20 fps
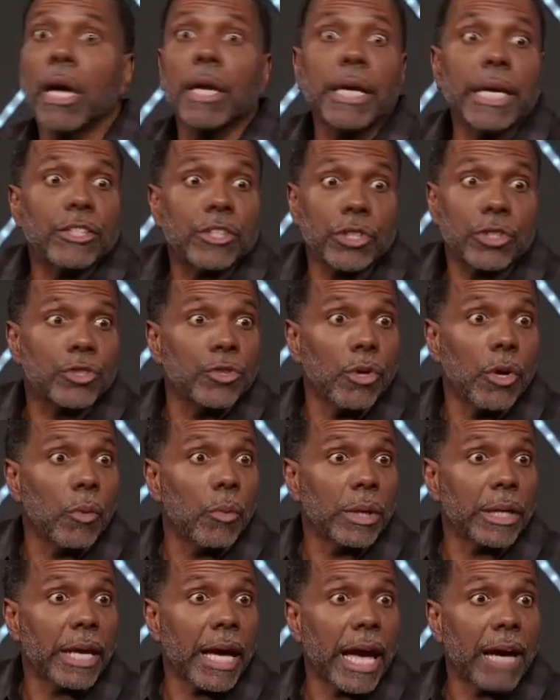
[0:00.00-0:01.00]
They just doing
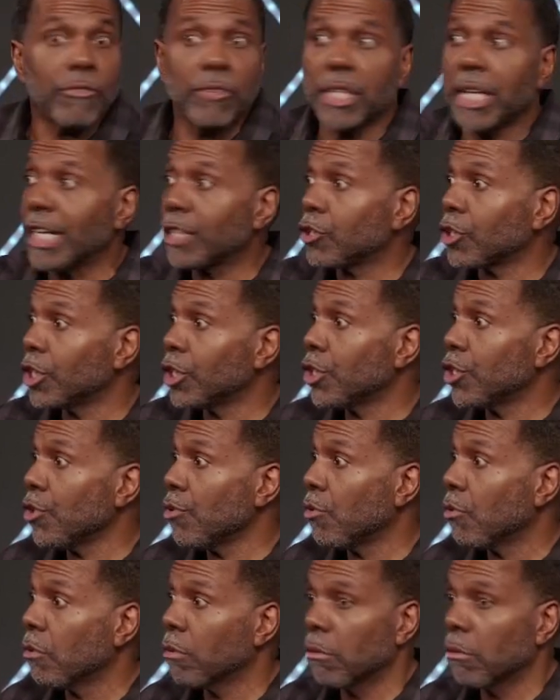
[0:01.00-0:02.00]
what they have a nature to do.